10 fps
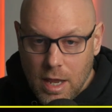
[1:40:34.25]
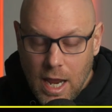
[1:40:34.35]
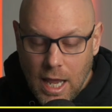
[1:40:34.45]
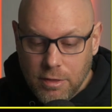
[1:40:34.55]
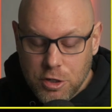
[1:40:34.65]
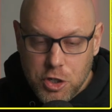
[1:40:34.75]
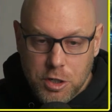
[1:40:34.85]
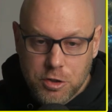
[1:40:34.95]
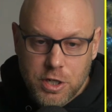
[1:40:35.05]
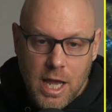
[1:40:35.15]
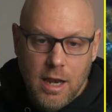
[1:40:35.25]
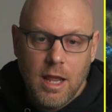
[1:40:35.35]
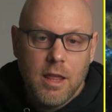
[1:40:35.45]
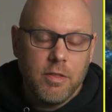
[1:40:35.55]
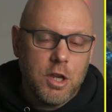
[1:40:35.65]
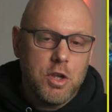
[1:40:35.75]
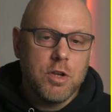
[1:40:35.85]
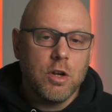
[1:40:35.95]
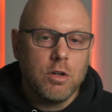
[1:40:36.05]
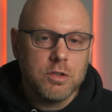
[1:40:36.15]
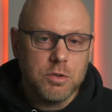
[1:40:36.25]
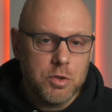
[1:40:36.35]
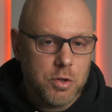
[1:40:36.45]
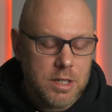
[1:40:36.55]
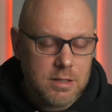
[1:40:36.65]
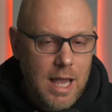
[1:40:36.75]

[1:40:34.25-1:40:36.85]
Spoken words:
and the chitter chat, then you can also join us